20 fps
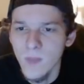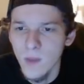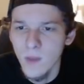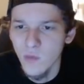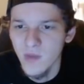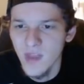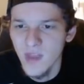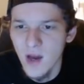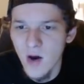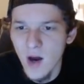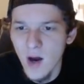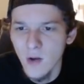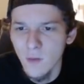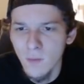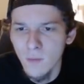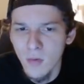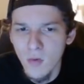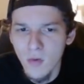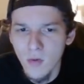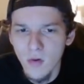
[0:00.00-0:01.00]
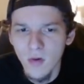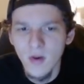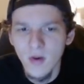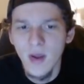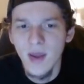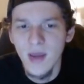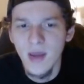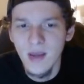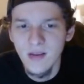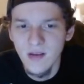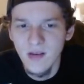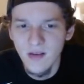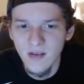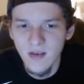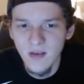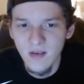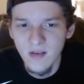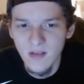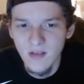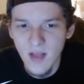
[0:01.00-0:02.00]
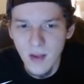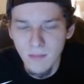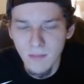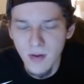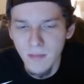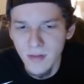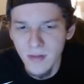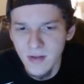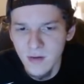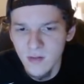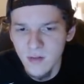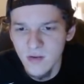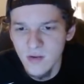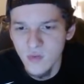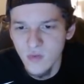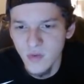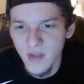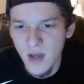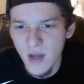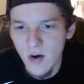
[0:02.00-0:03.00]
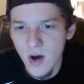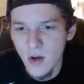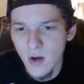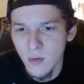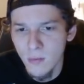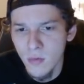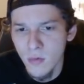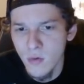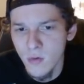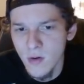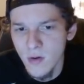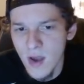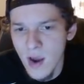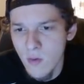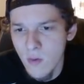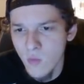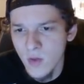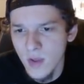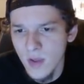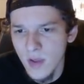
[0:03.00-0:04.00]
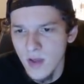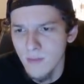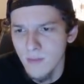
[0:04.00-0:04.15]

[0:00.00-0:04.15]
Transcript: without Otto Porter. He does see a slight bump in usage without Otto Porter. I really like